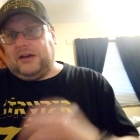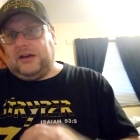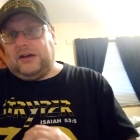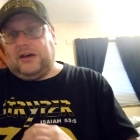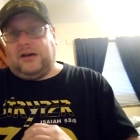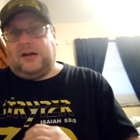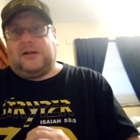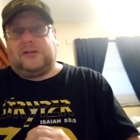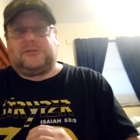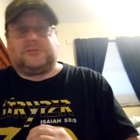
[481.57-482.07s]

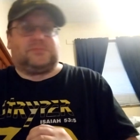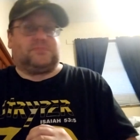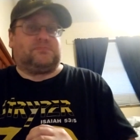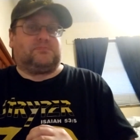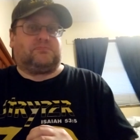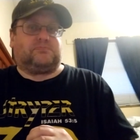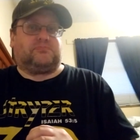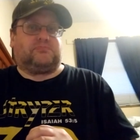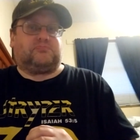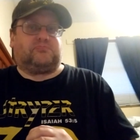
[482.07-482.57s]
I'll
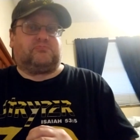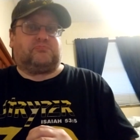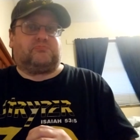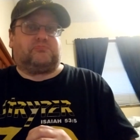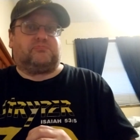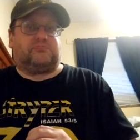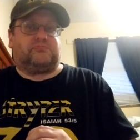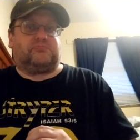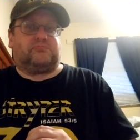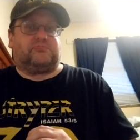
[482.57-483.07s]

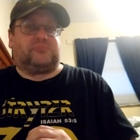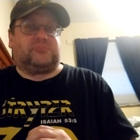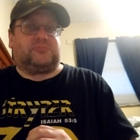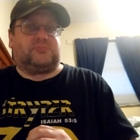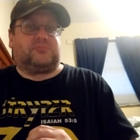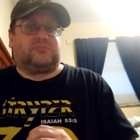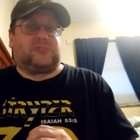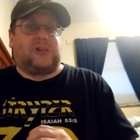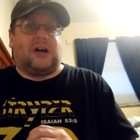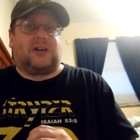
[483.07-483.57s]

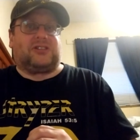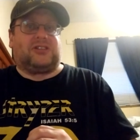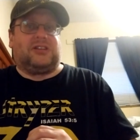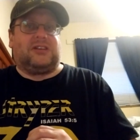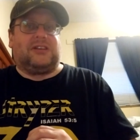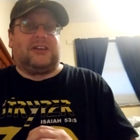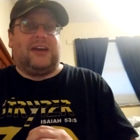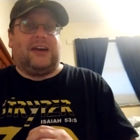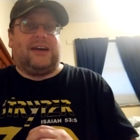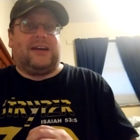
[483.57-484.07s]
talk to
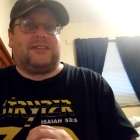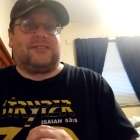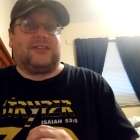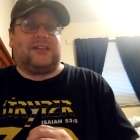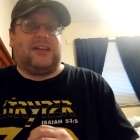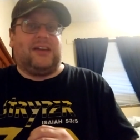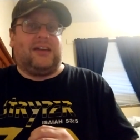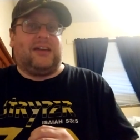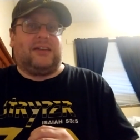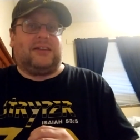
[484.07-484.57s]
you guys
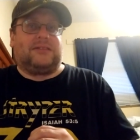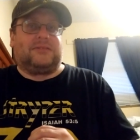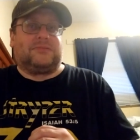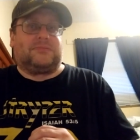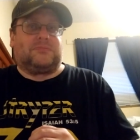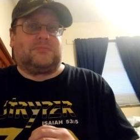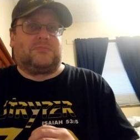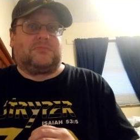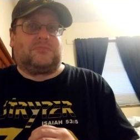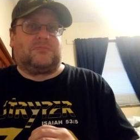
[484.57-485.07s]

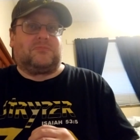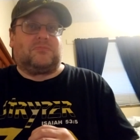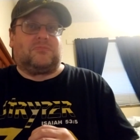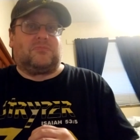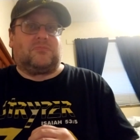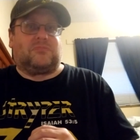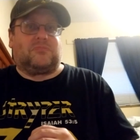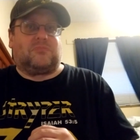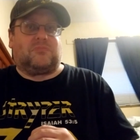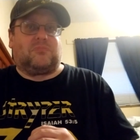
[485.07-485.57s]
again
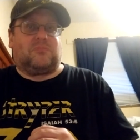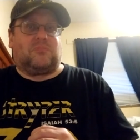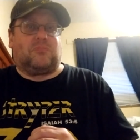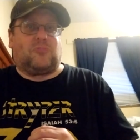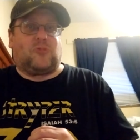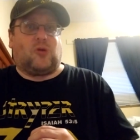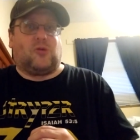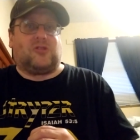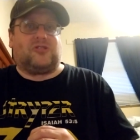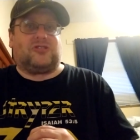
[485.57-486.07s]

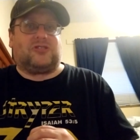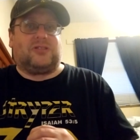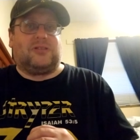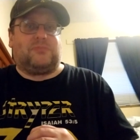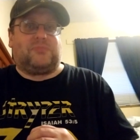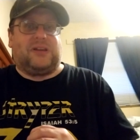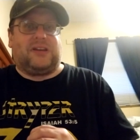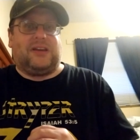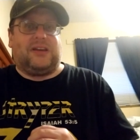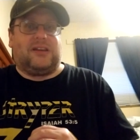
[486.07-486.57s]
towards the
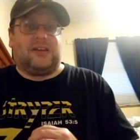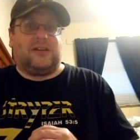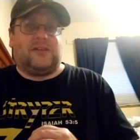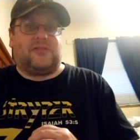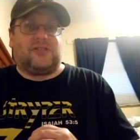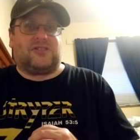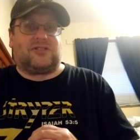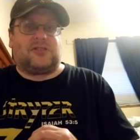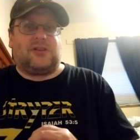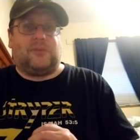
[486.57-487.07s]
beginning of
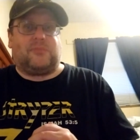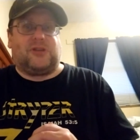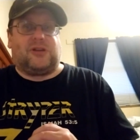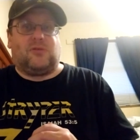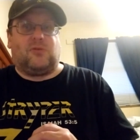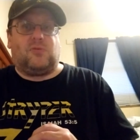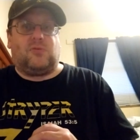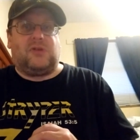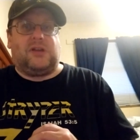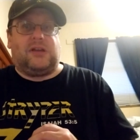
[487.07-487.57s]
this
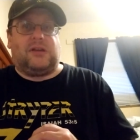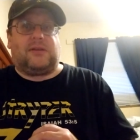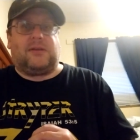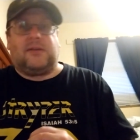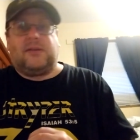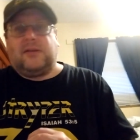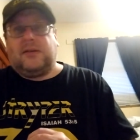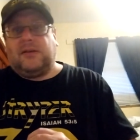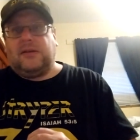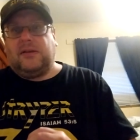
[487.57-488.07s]
coming
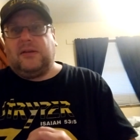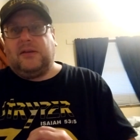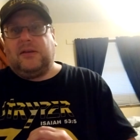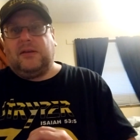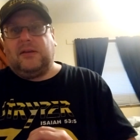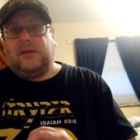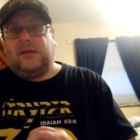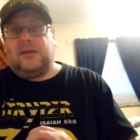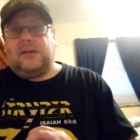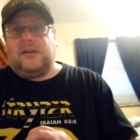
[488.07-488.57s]
week.
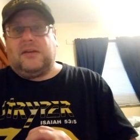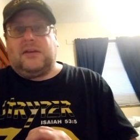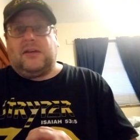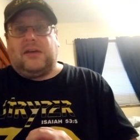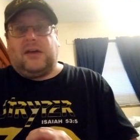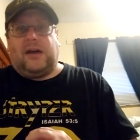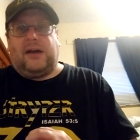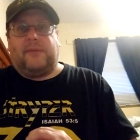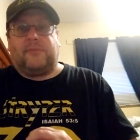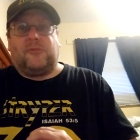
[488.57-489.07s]

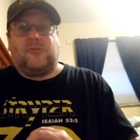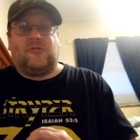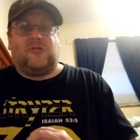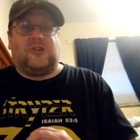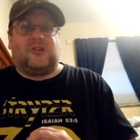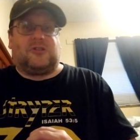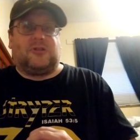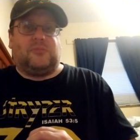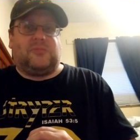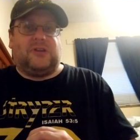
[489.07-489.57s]
I'm
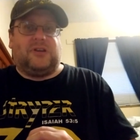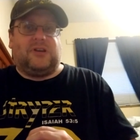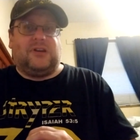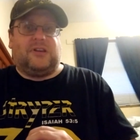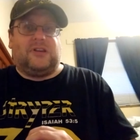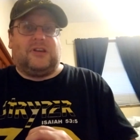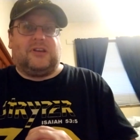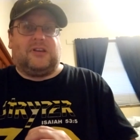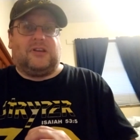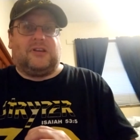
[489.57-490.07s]
going to be
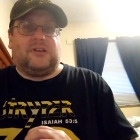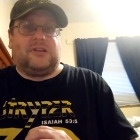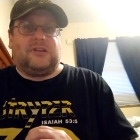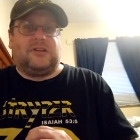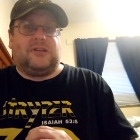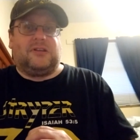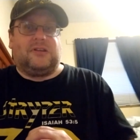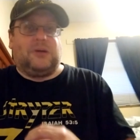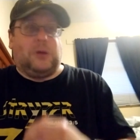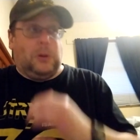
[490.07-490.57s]
getting a